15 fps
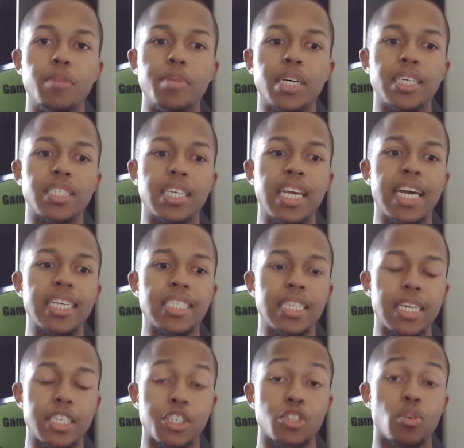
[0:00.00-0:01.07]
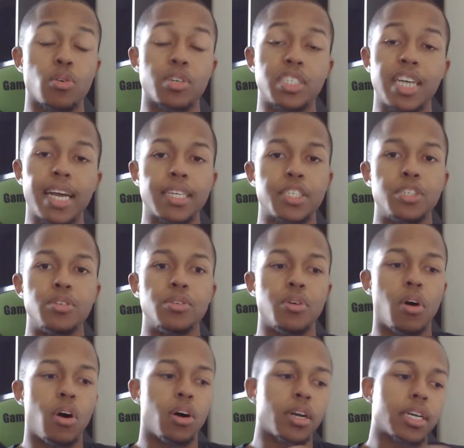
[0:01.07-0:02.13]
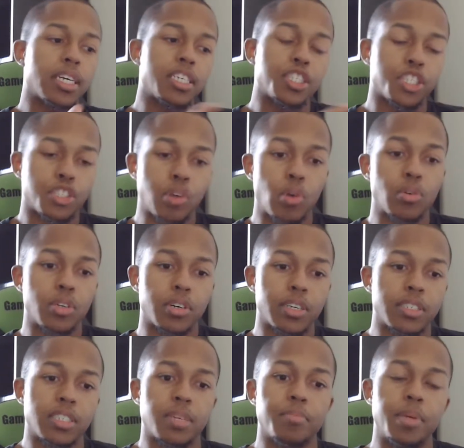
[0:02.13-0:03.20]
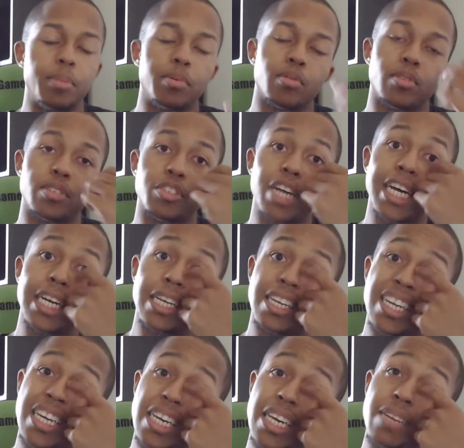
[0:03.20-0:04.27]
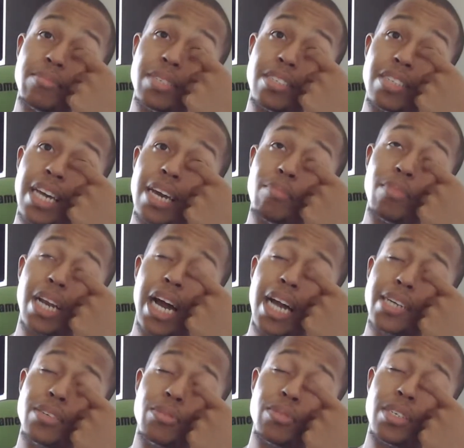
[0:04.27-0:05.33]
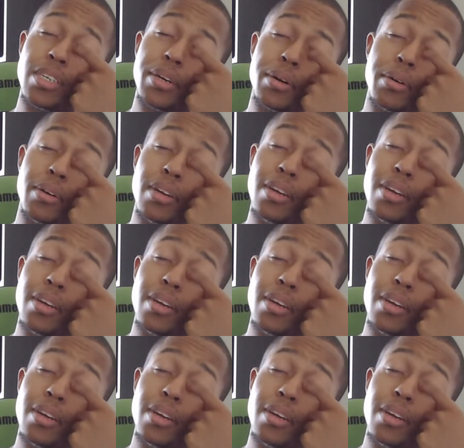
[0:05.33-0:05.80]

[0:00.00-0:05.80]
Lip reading: because he has like a sword tattoo on his shoulder, and some people were trying to link him to that, but I don't know.